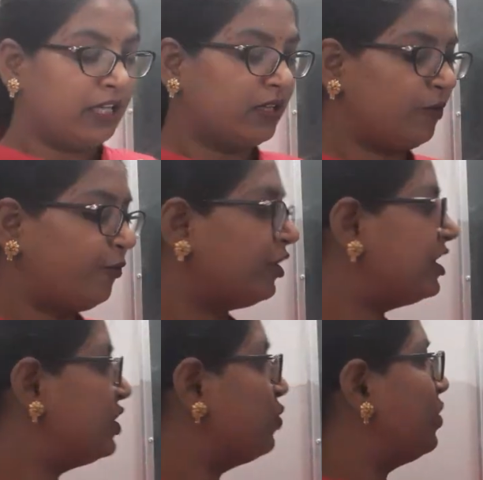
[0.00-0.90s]
The
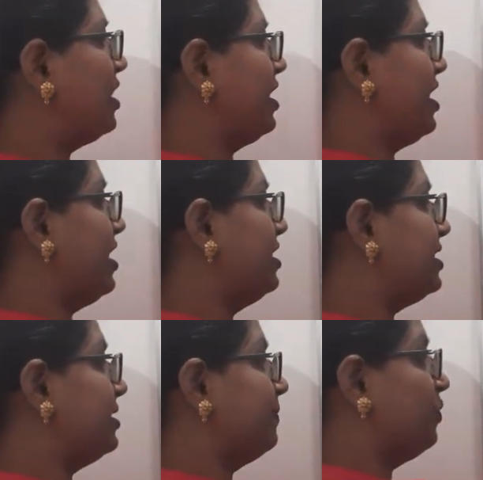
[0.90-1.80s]
first one
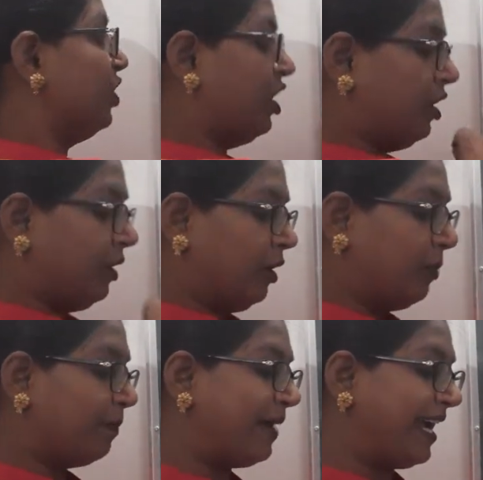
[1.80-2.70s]
is
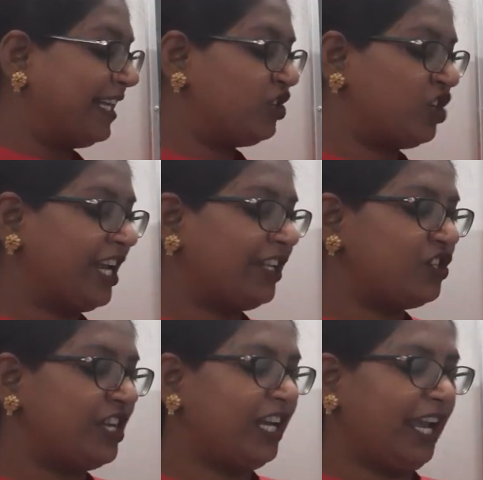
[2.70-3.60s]
by changing